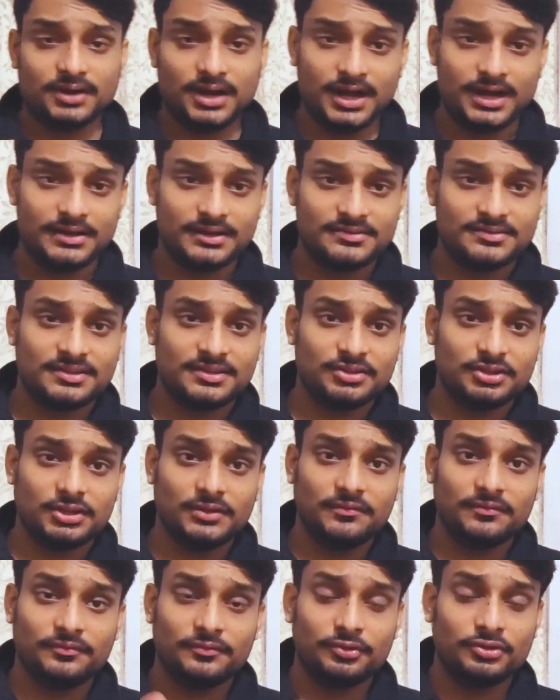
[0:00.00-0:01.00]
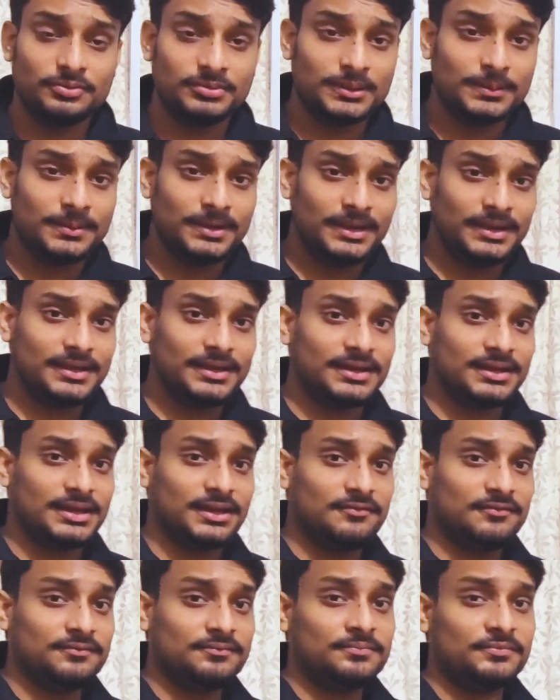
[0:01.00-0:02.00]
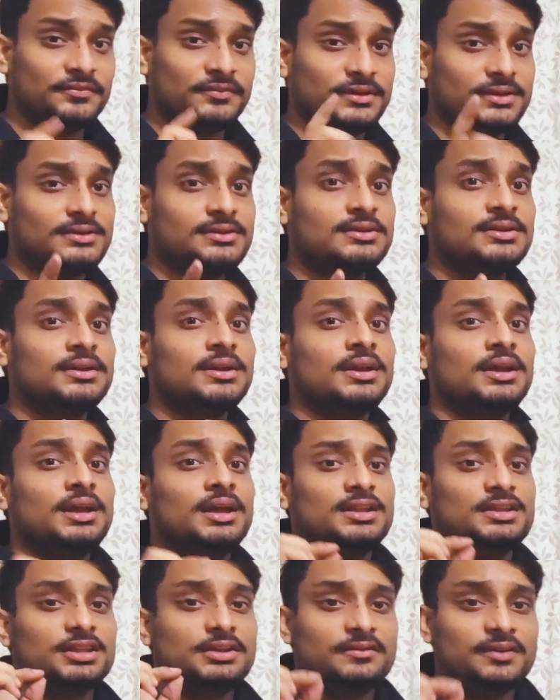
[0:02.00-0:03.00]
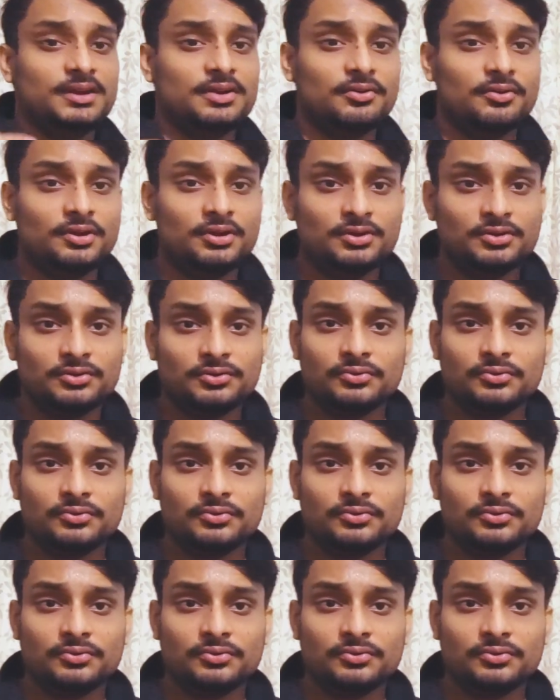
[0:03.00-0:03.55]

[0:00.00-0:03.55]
and the, they both were playing a game where they were going